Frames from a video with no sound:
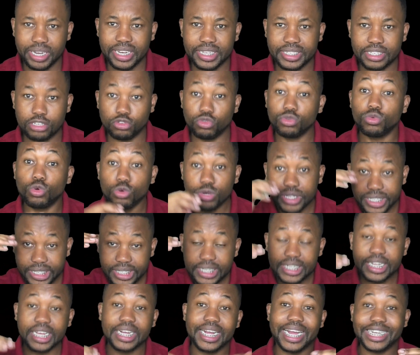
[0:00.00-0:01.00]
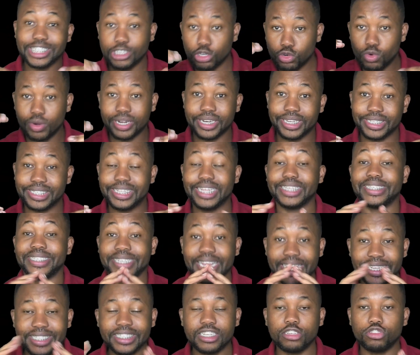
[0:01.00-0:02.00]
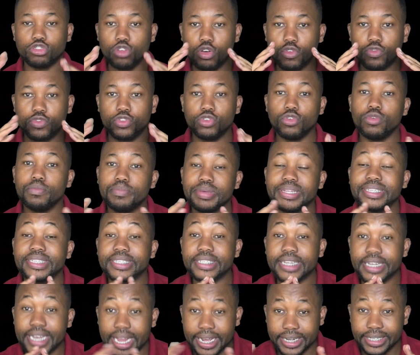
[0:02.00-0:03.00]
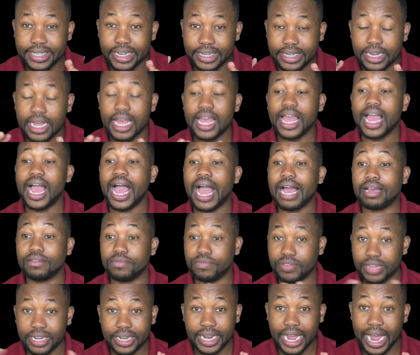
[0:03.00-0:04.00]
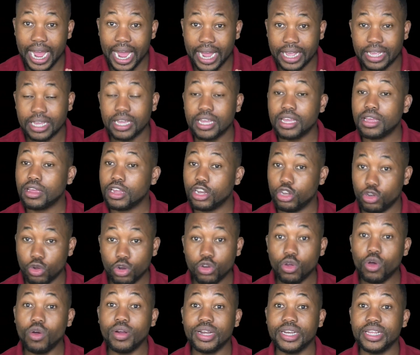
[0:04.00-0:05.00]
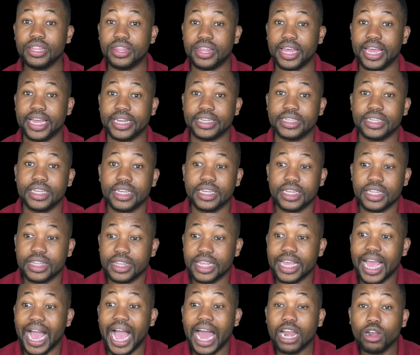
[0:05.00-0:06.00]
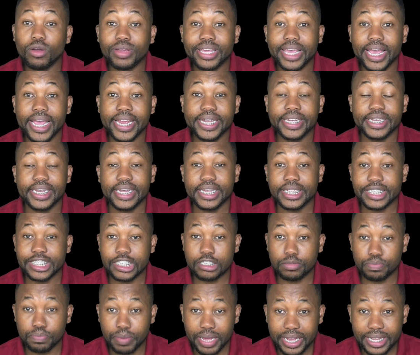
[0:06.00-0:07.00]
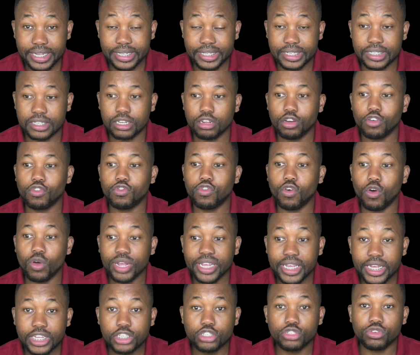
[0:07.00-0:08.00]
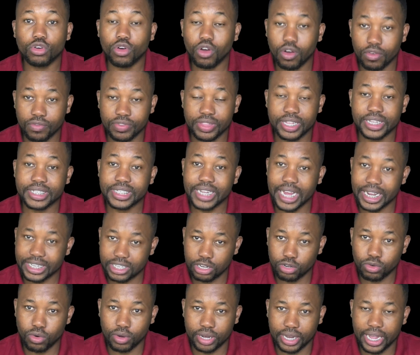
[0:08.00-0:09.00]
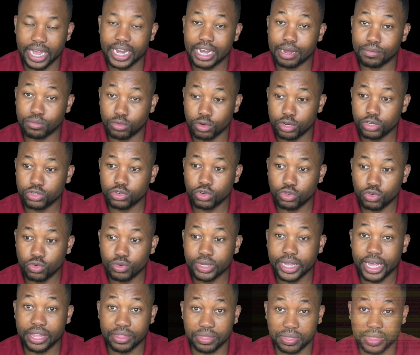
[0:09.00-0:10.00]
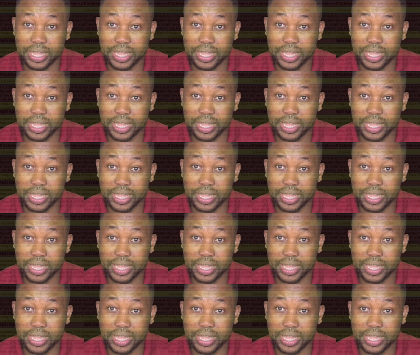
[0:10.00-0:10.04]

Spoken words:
You could see the categories. The chances of you being selected are very high. Not only that, they allocate space for each of this category, and I'm going to look at that